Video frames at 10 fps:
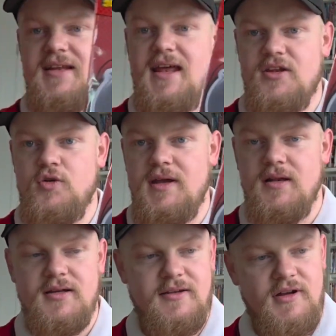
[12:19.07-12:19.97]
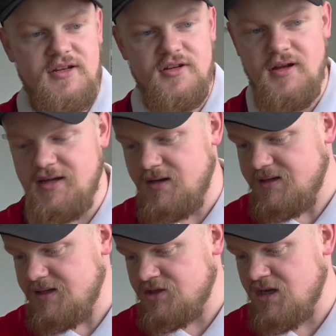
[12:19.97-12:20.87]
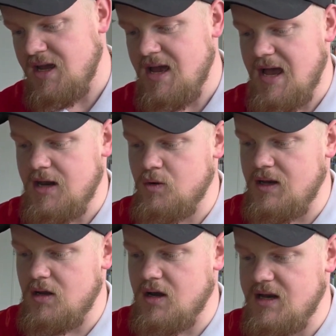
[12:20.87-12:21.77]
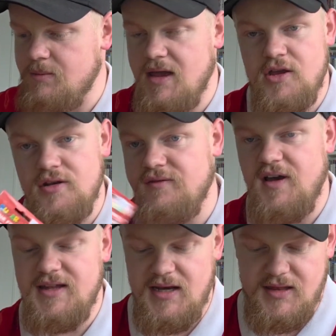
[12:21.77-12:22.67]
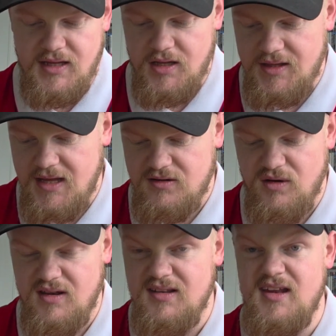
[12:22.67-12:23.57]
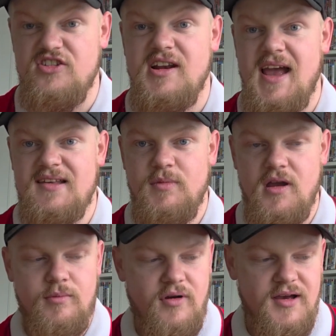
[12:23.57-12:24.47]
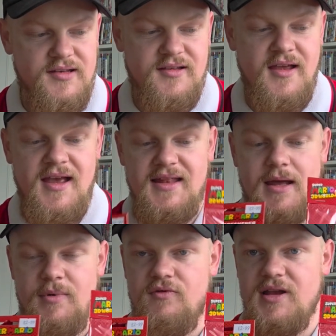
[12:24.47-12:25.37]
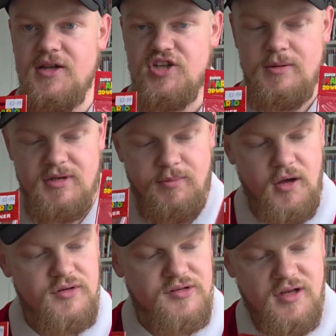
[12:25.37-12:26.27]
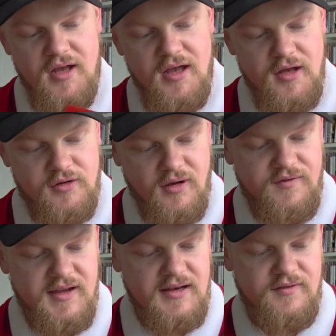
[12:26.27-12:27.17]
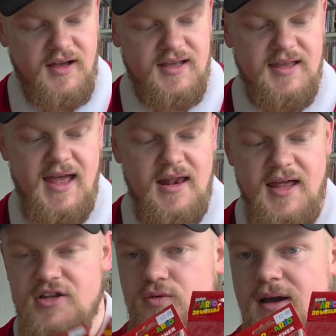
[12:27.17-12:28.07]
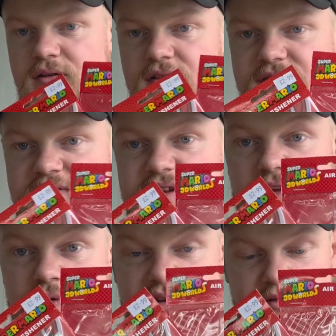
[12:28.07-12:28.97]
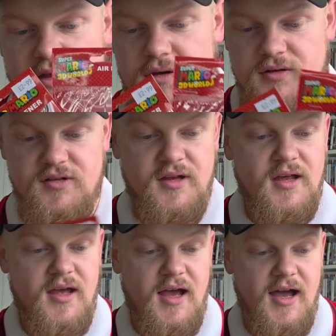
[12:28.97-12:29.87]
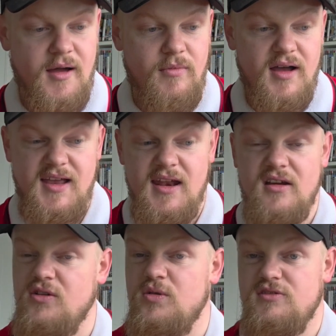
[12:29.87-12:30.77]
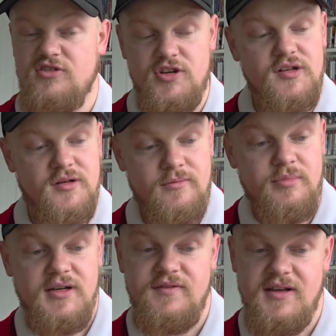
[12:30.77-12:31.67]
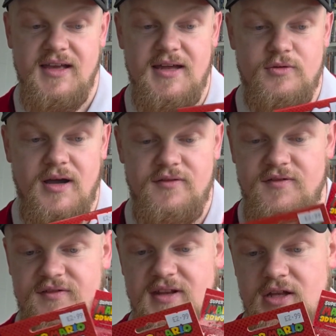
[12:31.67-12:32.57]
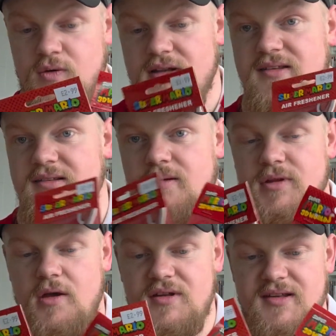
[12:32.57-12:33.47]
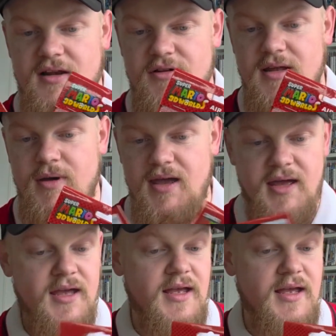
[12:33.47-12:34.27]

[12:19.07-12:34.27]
and I had a quick look. They're only £2.99 each. Had a quick look on eBay, couldn't find anything on there, so I can essentially ask my own price. That'd be really cheap to post. So I figured if I could get like 12 or 15 quid for those, again I can always reduce them, but if I can get 12 or 15 quid, since I'm the only seller on eBay,